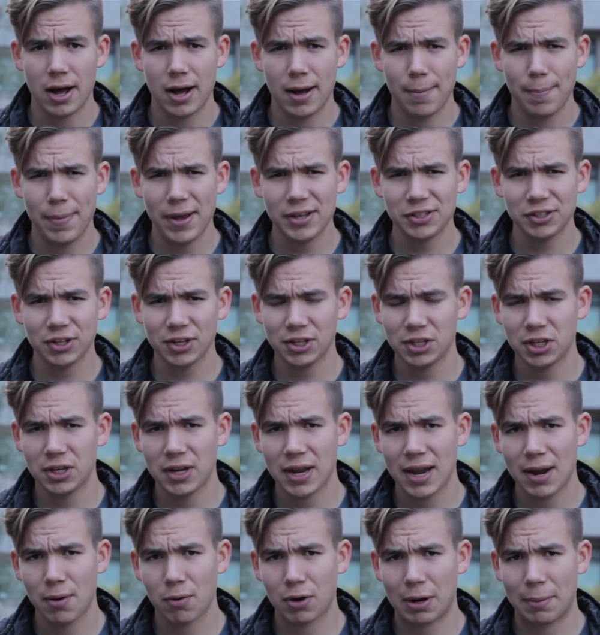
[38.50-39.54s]
Basically
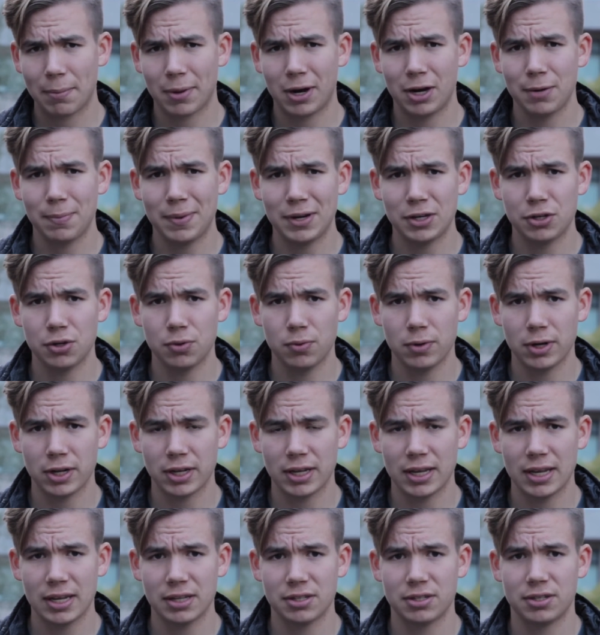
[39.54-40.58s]
today what I'm going to be doing is